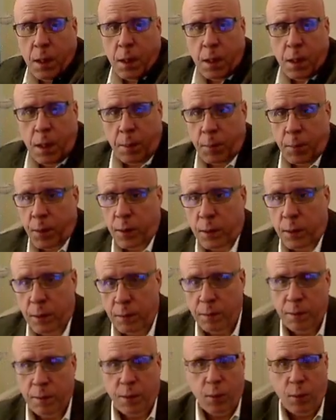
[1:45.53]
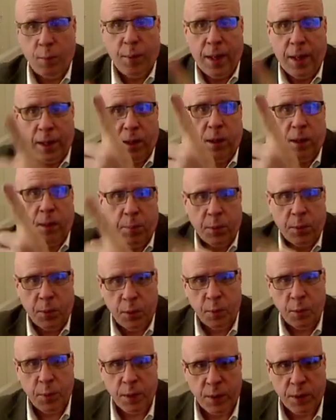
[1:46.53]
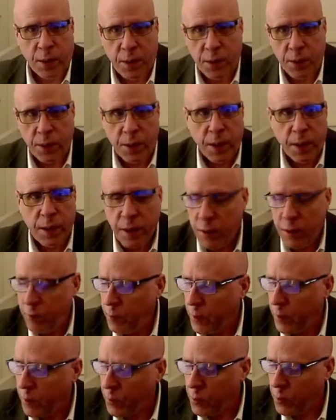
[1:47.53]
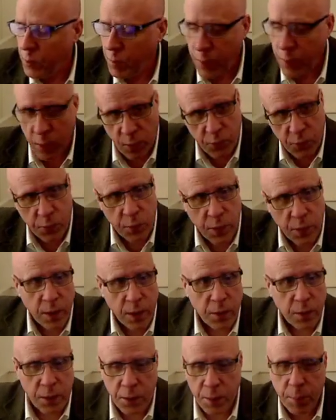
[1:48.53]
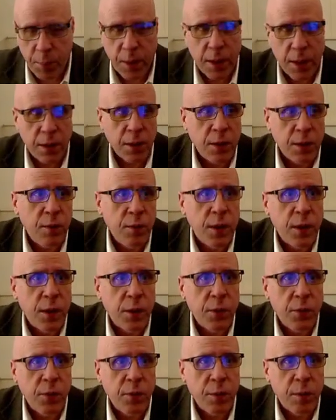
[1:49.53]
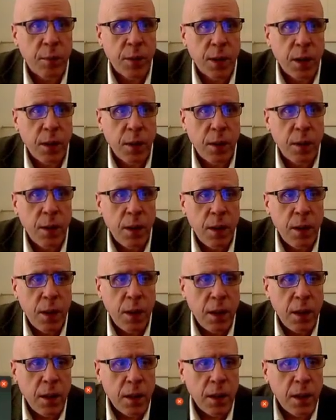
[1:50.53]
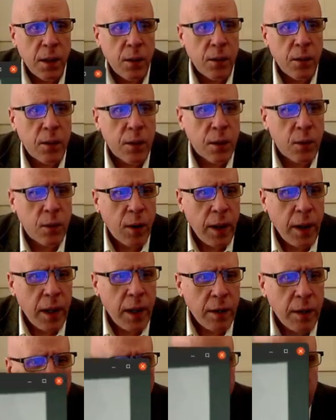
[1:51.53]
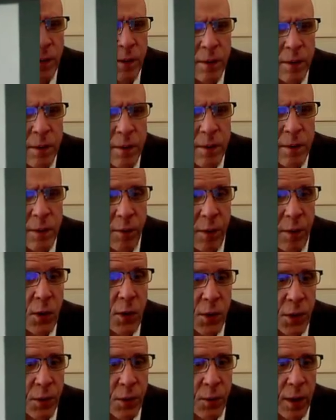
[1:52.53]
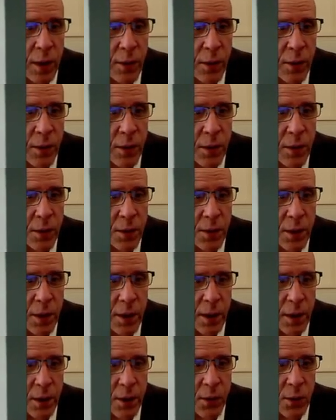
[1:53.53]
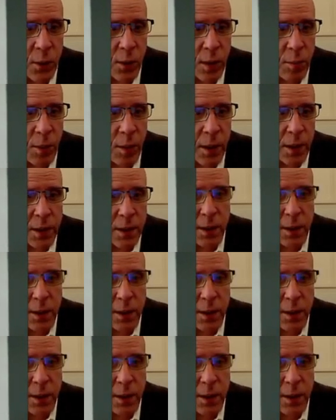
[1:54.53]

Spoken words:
I'm going to go back up a little bit into negative values, but also down into positive values from there. Now, the graph, the function rather, is x squared minus